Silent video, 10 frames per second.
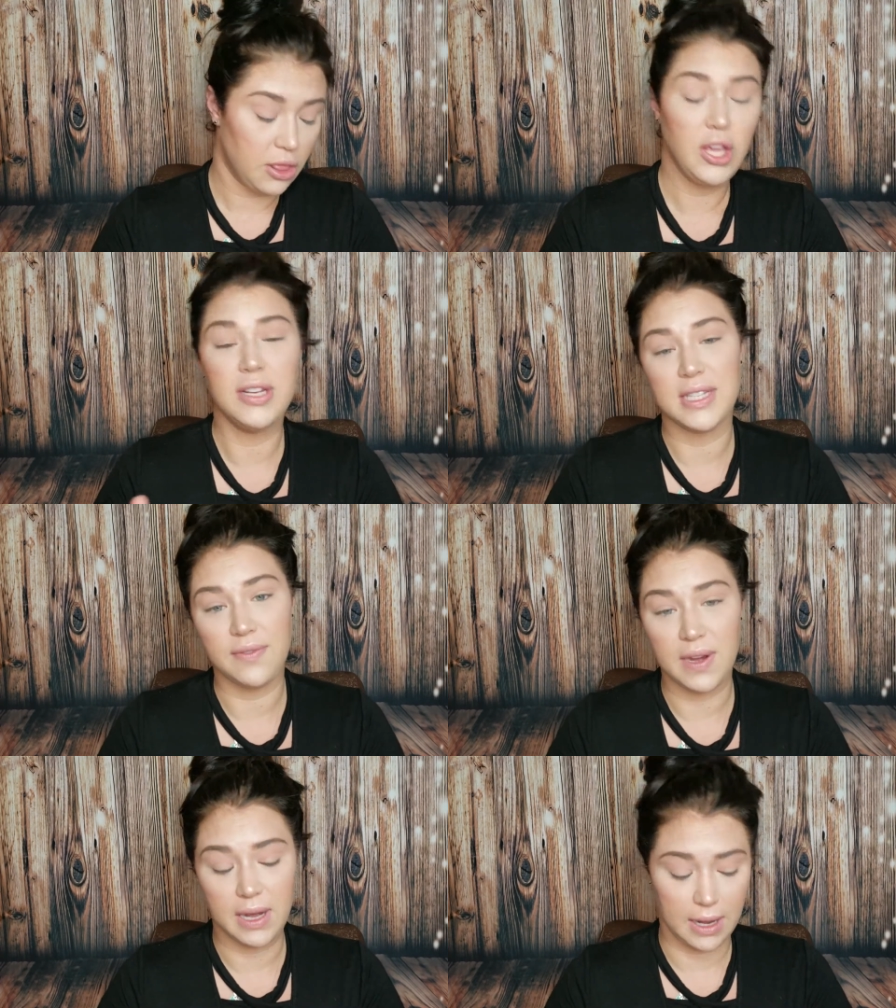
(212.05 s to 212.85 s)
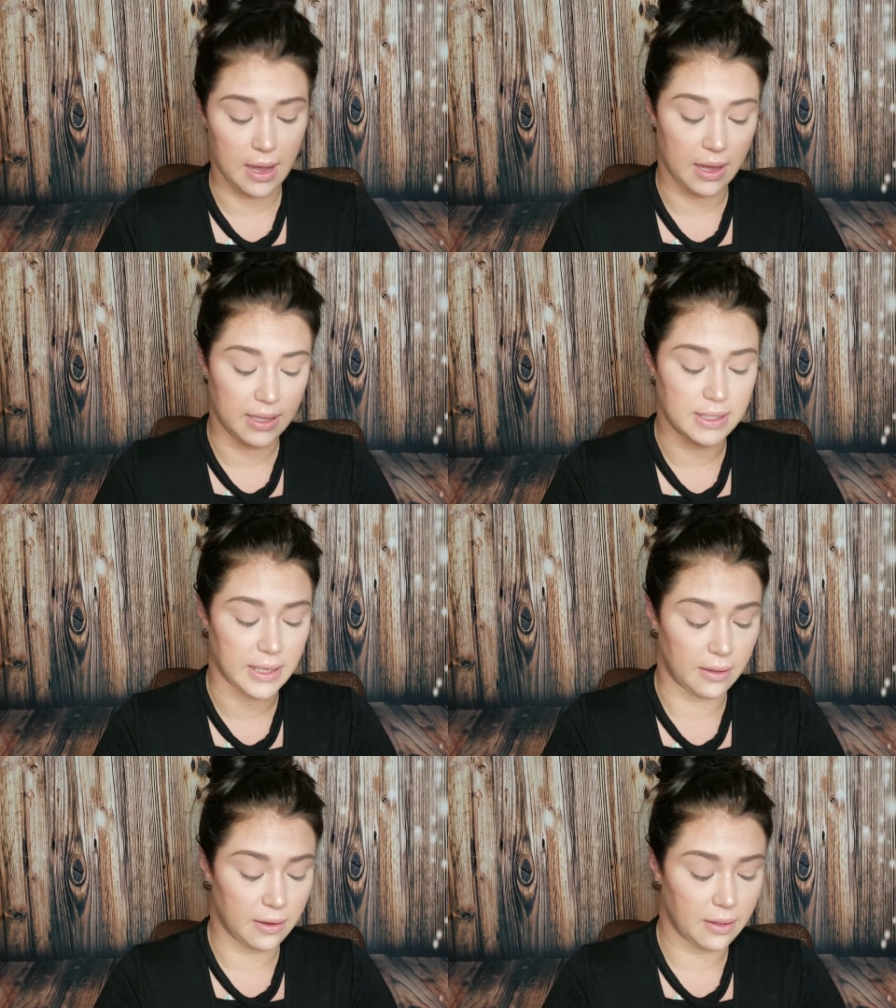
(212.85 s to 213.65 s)
There's even a
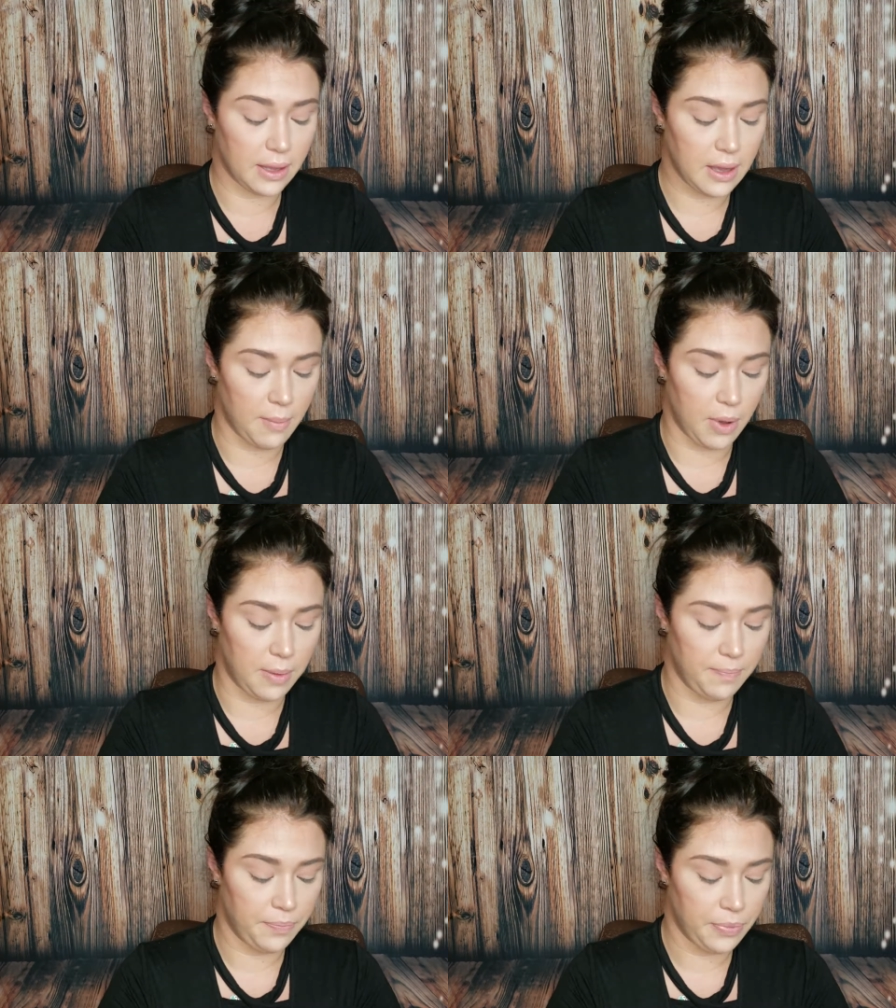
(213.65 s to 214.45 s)
concealer, like come on.